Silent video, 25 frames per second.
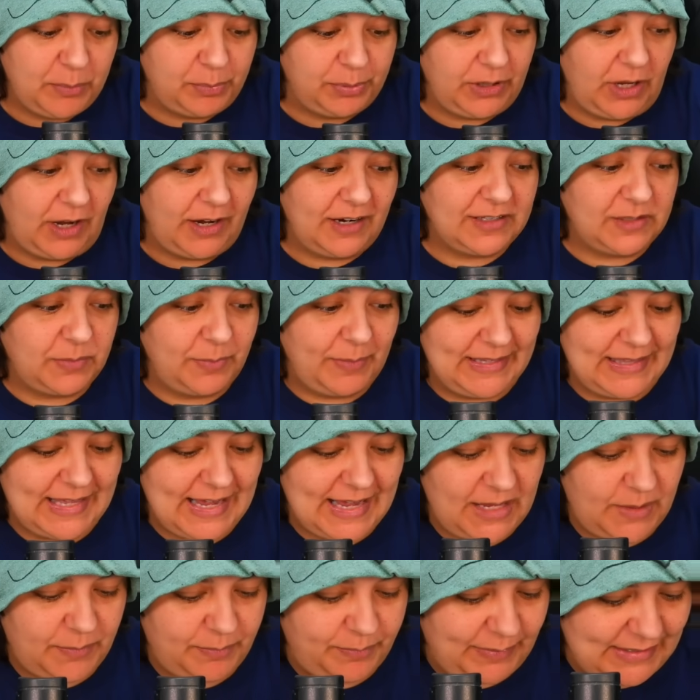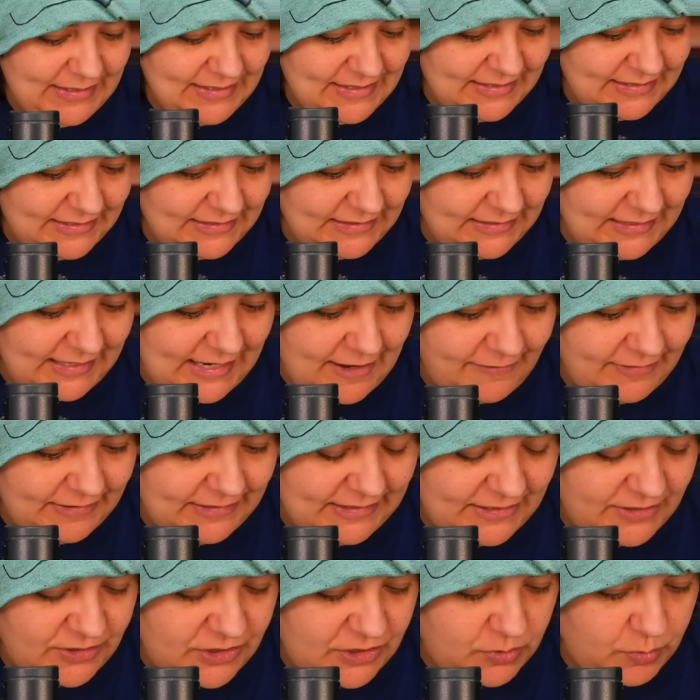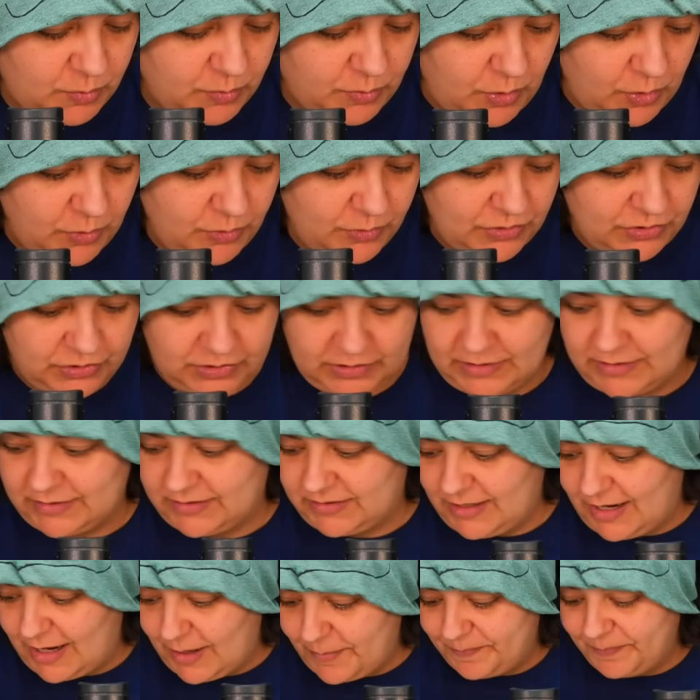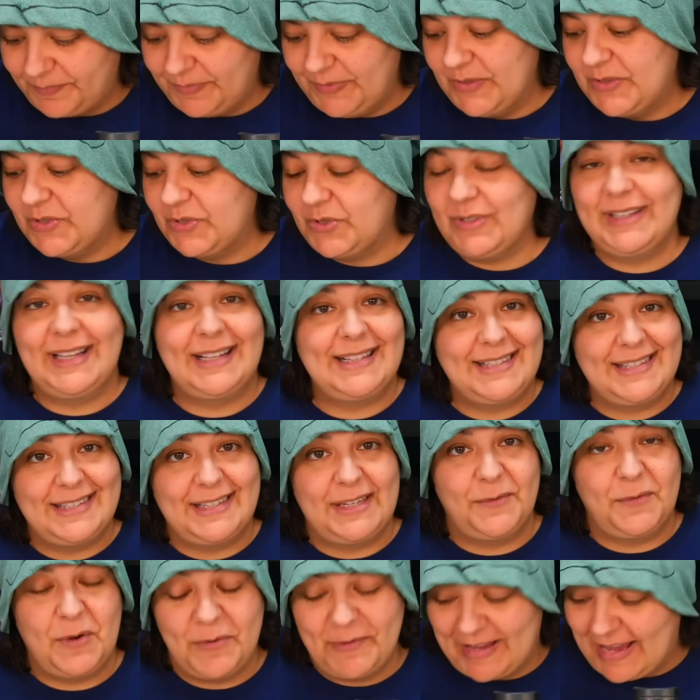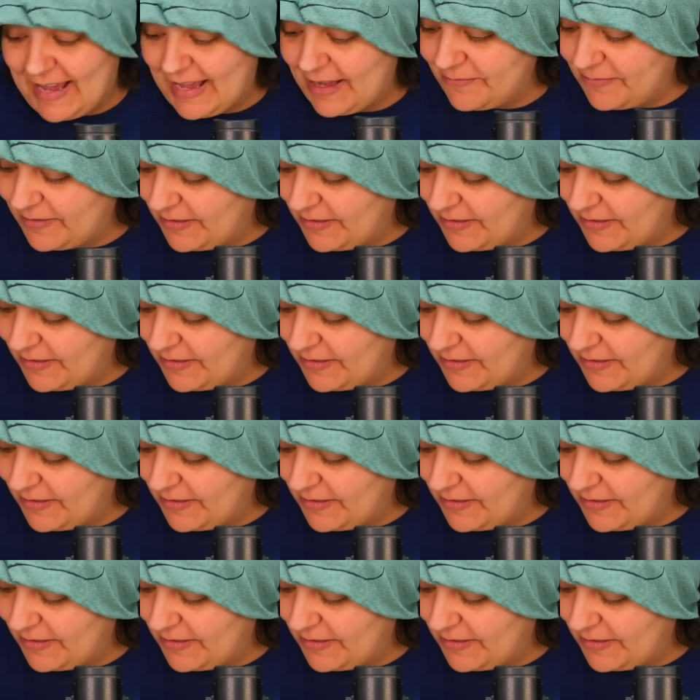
blocked by that, basically everything just rose to the top. So let's see what we have